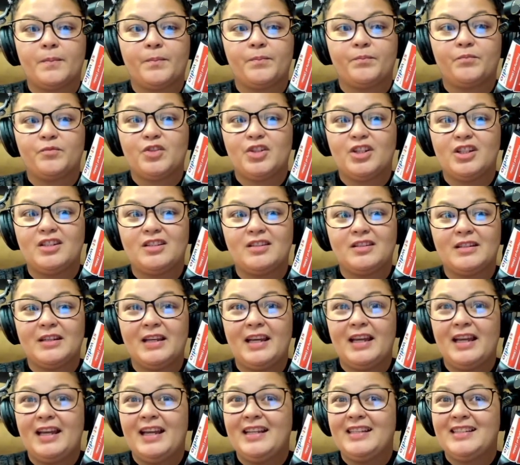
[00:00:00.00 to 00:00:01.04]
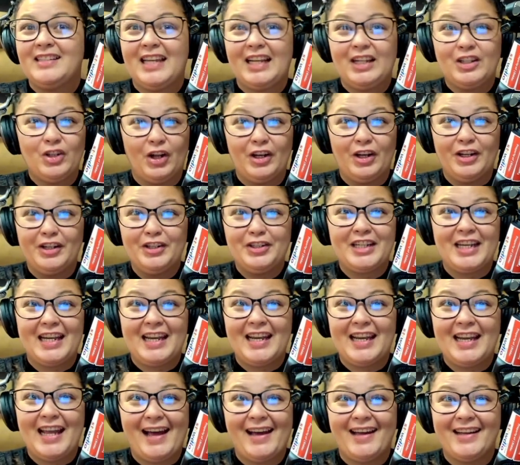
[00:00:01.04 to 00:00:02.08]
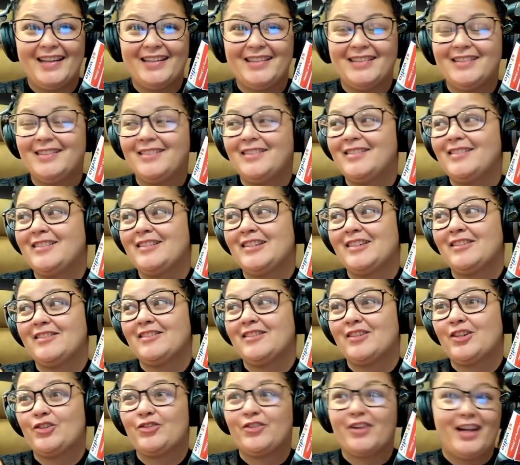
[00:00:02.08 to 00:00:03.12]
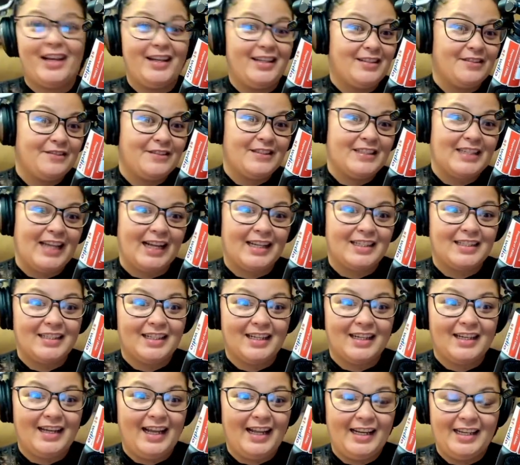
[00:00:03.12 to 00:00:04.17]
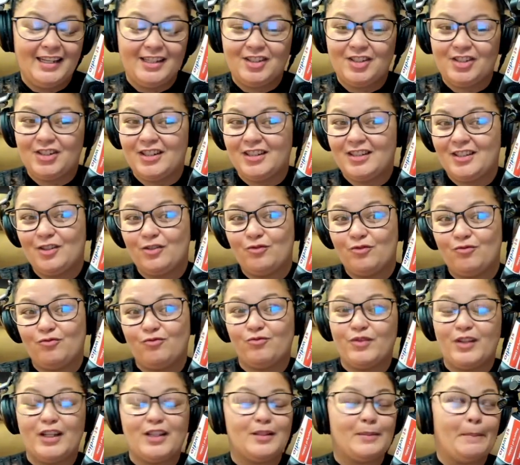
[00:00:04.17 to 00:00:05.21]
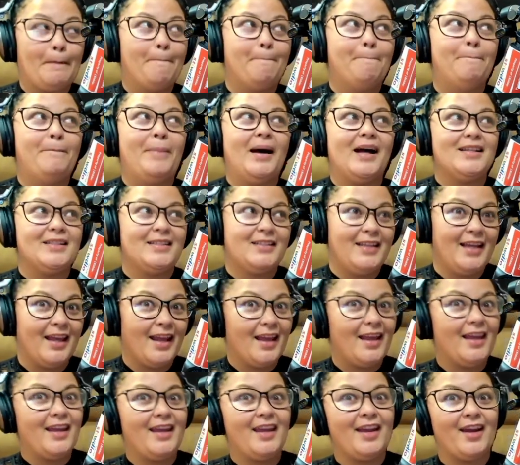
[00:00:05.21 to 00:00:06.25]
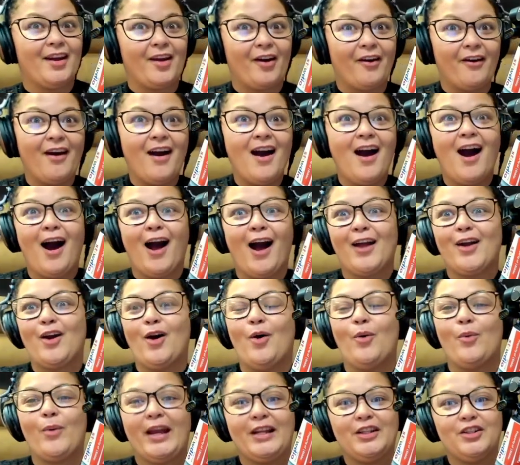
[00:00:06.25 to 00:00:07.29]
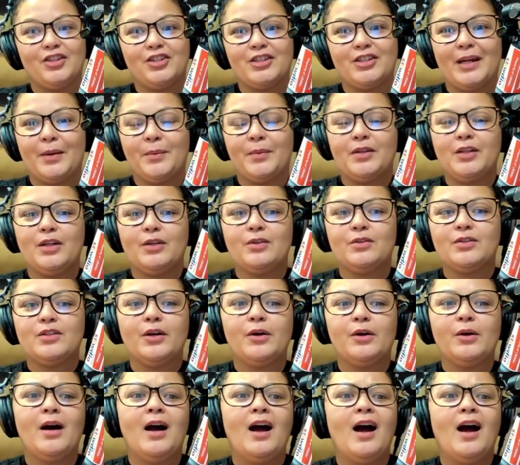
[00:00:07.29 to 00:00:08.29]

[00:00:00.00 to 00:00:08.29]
just technology and creative sector, and it's buzzing here. I can't wait to share with you. So